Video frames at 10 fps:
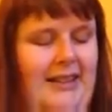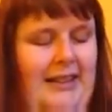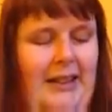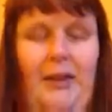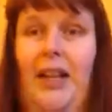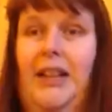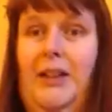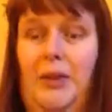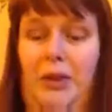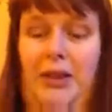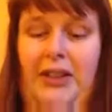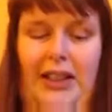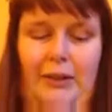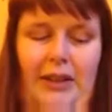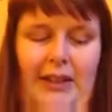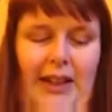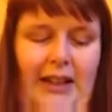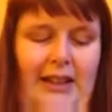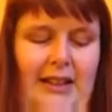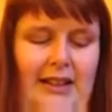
So that is all you see with that.